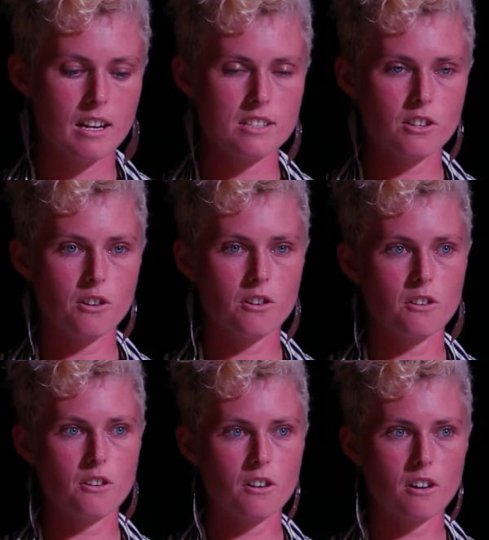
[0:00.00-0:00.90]

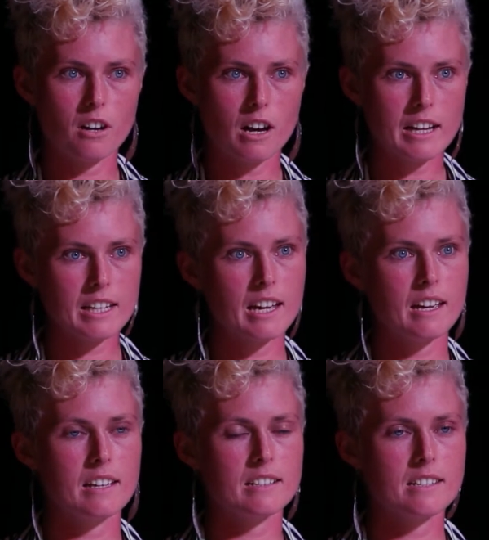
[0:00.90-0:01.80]
So
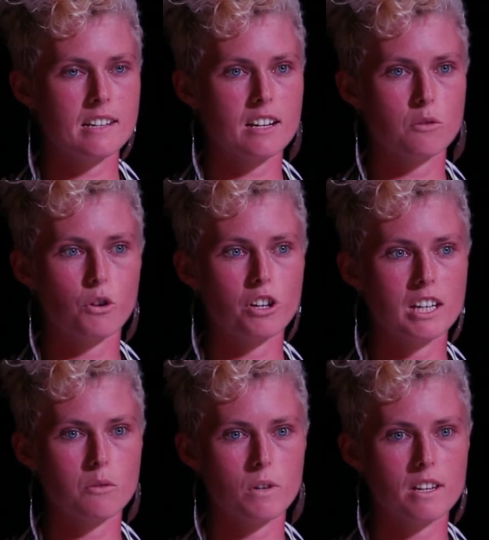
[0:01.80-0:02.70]
ICAN started
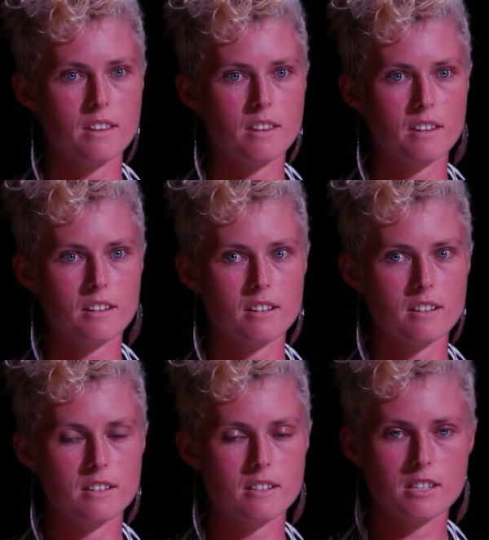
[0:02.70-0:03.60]
working with
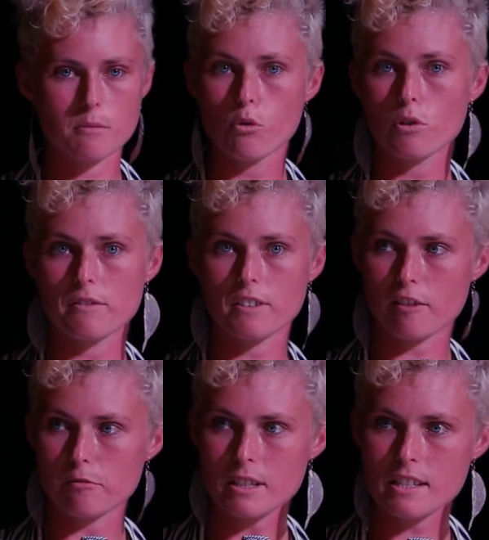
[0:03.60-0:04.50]
supportive
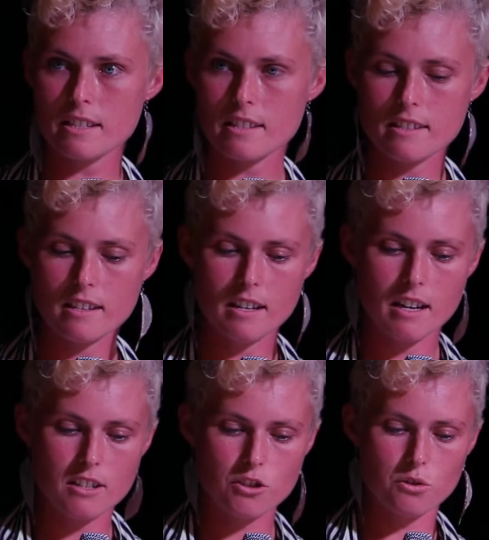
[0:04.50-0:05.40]
governments
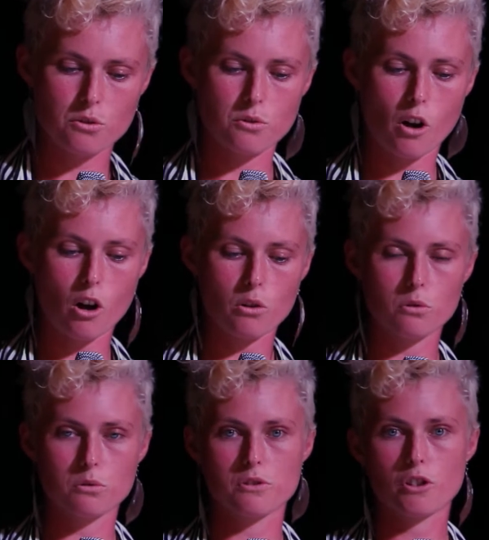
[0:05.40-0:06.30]
to
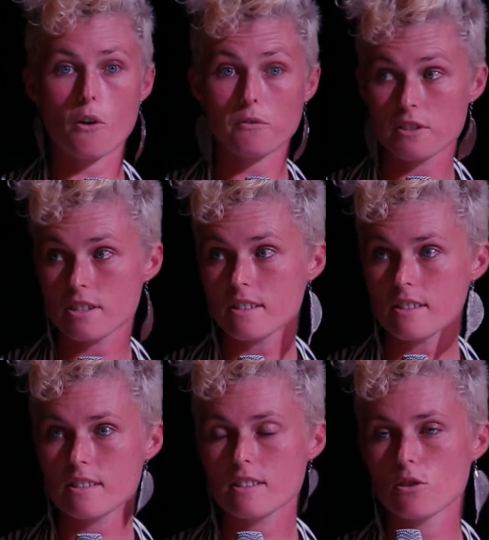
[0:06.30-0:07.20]
hold
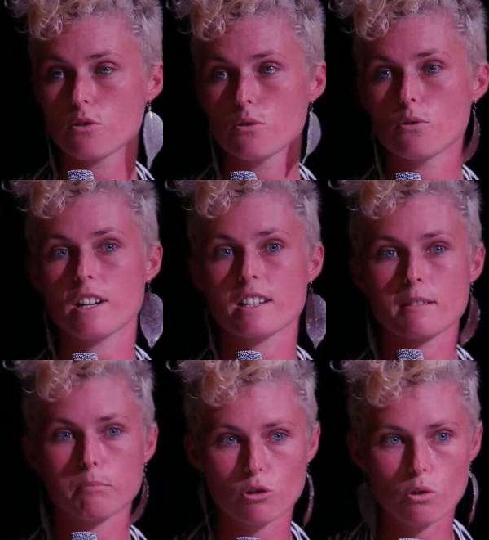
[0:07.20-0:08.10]
conferences to
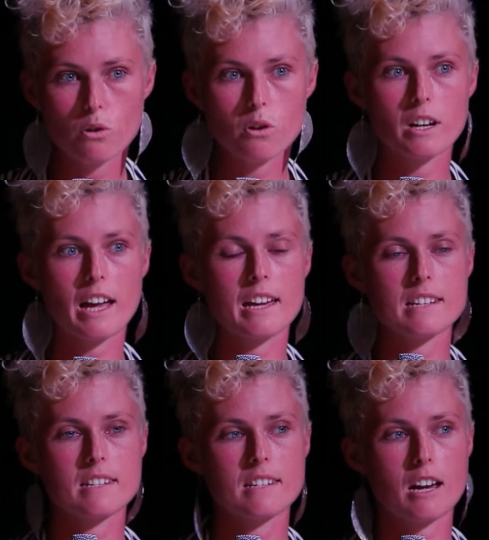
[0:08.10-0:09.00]
explore
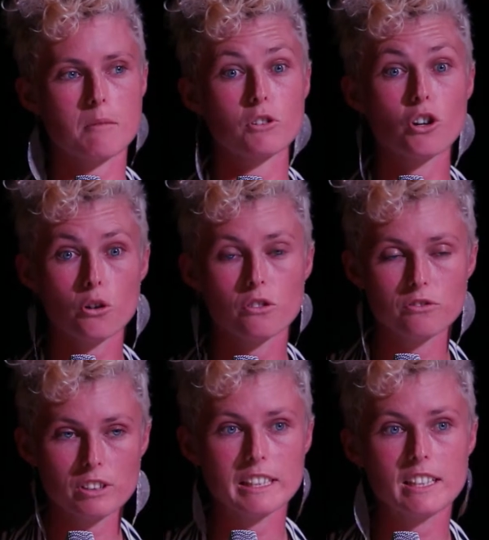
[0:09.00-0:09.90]
and
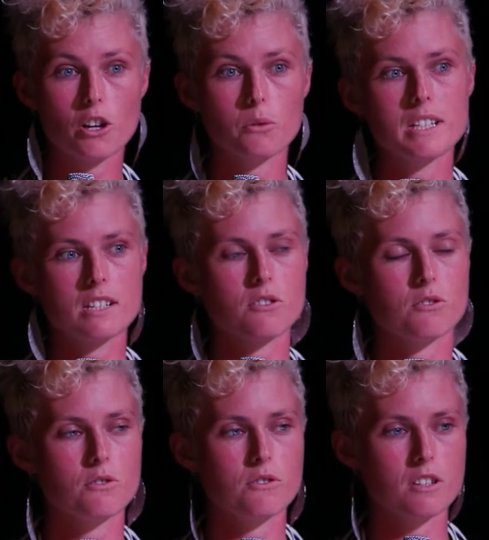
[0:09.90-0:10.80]
go
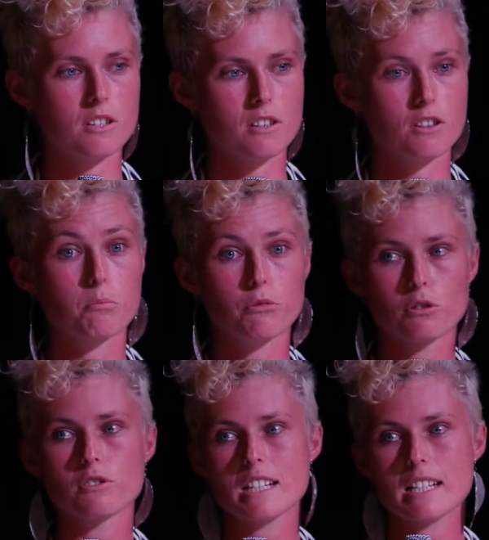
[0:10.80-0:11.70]
into the
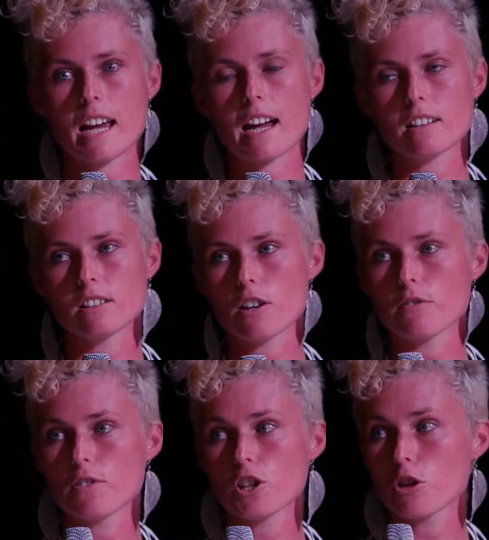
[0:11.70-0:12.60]
brutal detail
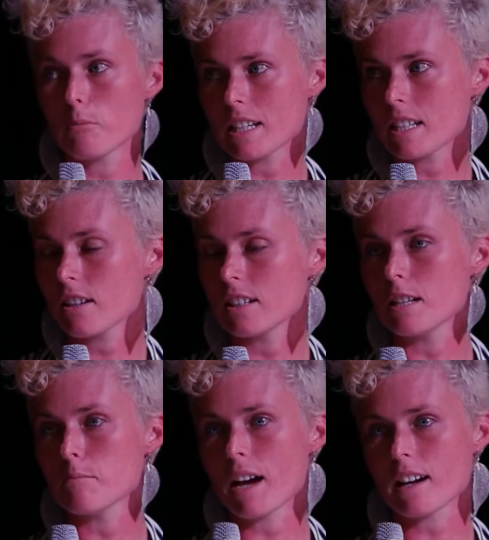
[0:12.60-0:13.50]
of the humanitarian
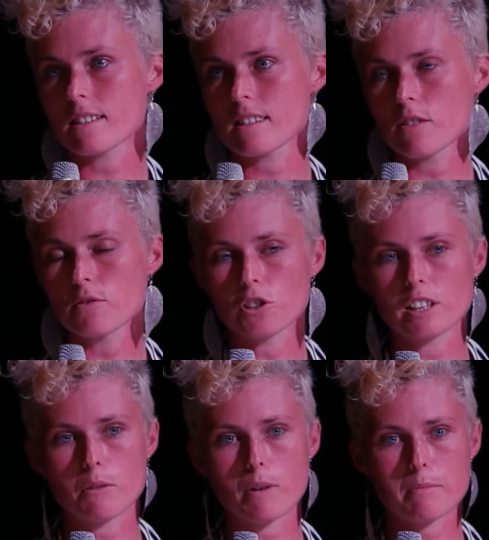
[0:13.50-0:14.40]
impacts of
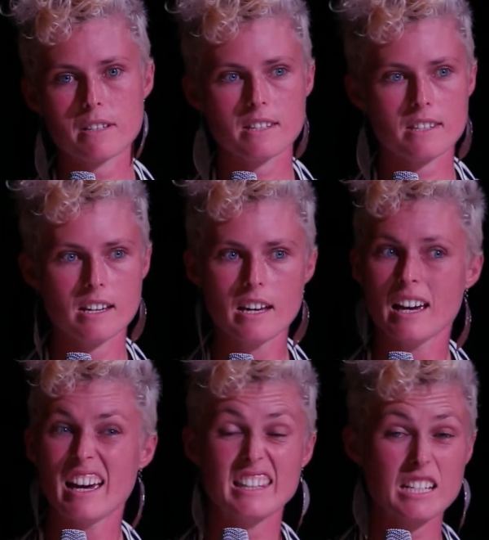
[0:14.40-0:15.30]
nuclear weapons.
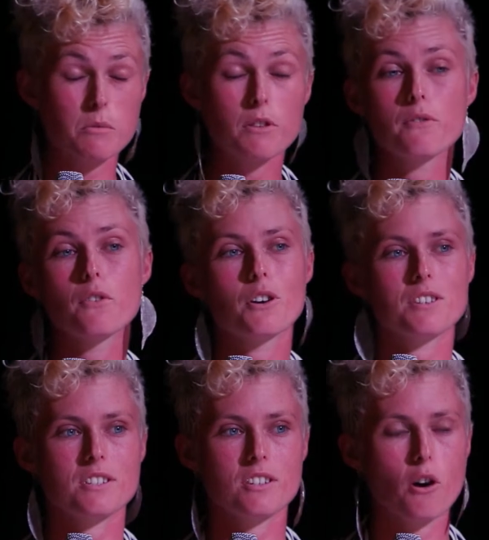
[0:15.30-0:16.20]
And these were the
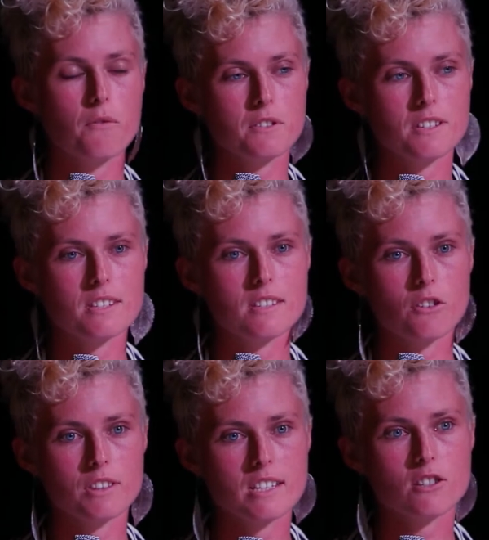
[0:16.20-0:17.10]
first conferences
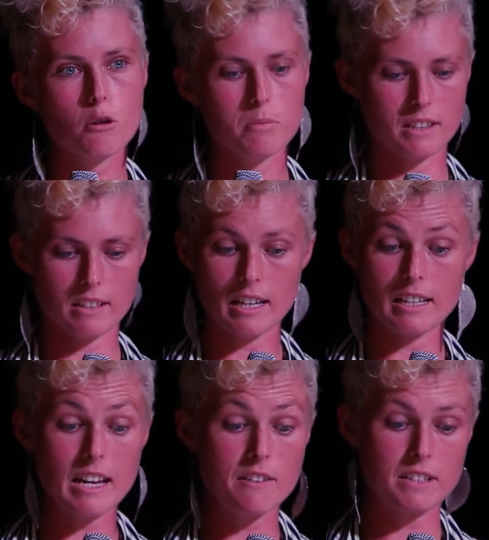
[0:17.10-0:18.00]
on this topic that
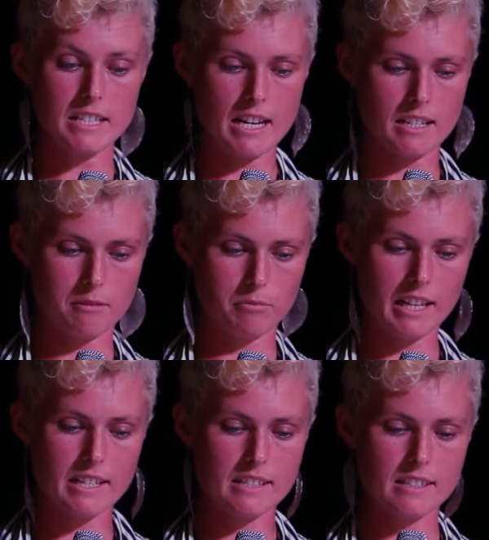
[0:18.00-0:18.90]
had ever taken
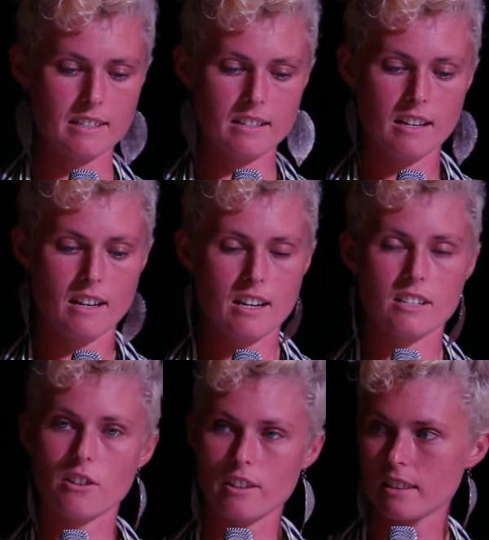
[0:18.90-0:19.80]
place.
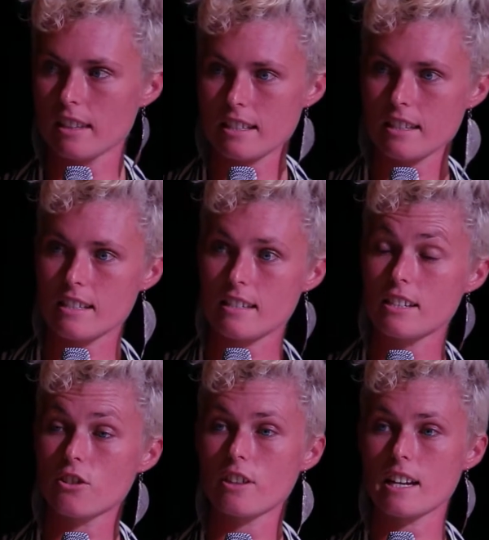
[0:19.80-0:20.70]
So this is
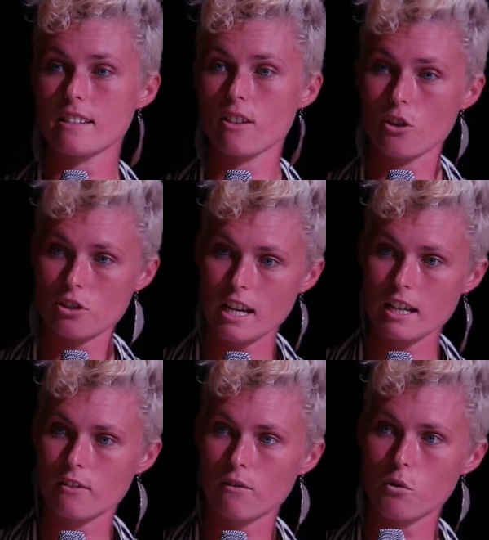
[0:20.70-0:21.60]
in
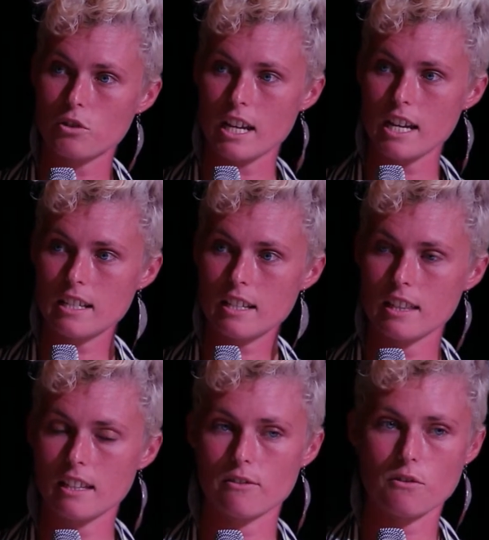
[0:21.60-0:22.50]
2013 and 14,
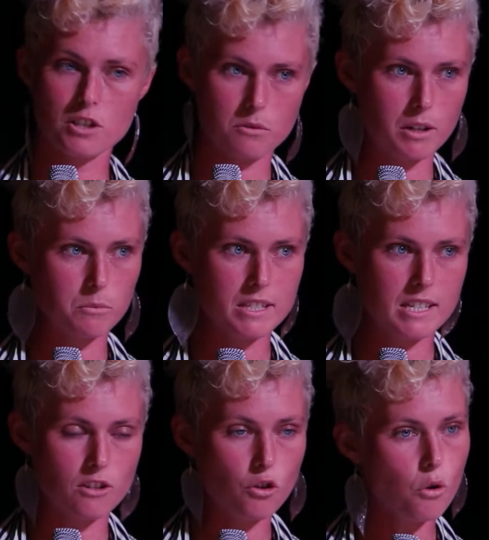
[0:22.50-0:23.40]
and the first one was
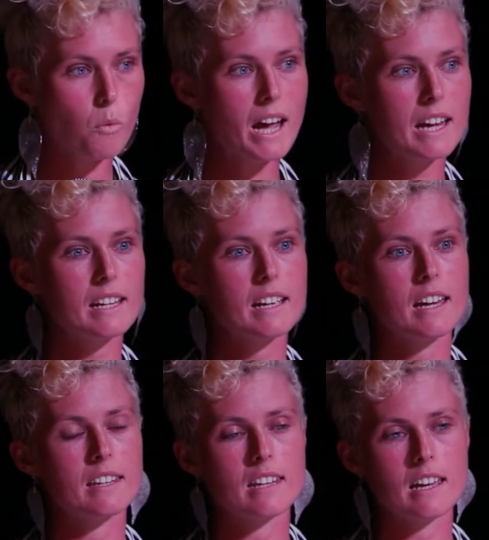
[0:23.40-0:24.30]
in Norway,
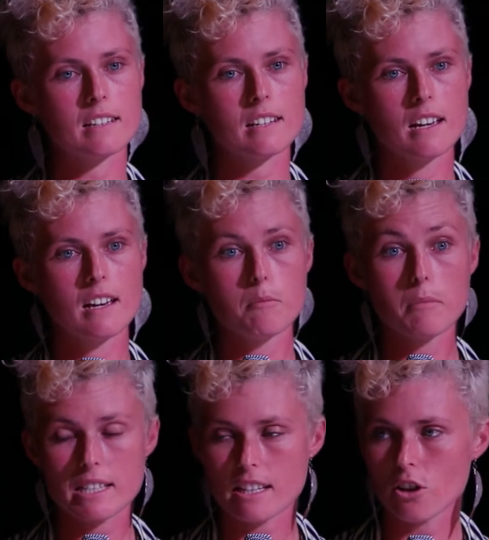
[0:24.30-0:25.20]
and then
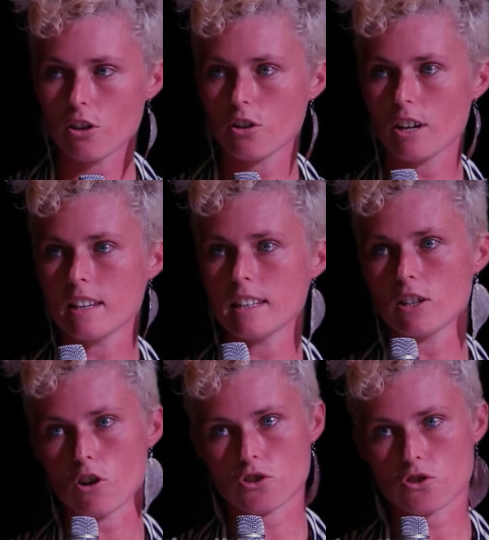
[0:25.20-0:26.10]
Mexico, and
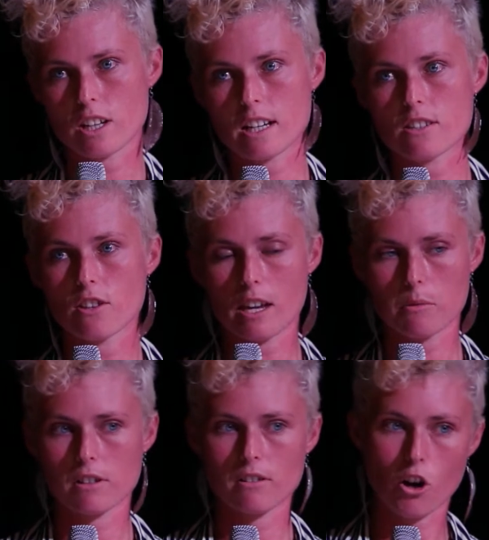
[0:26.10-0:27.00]
then Austria. So they
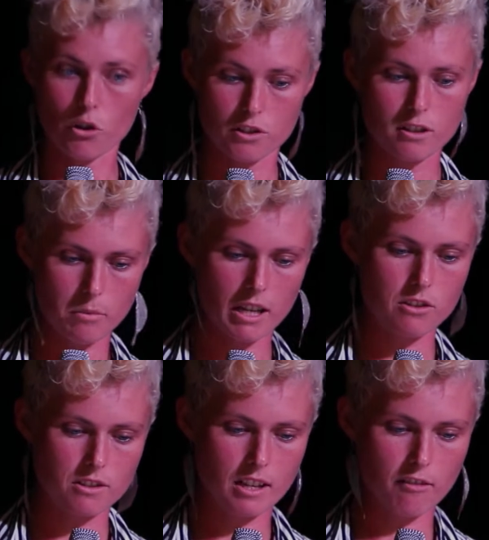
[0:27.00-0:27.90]
were hosted by
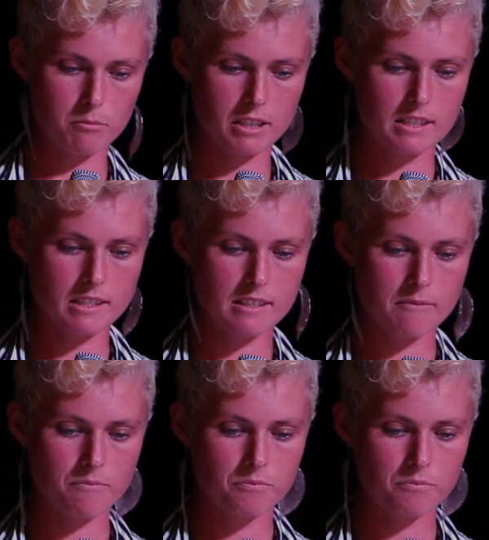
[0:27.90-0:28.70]
those governments.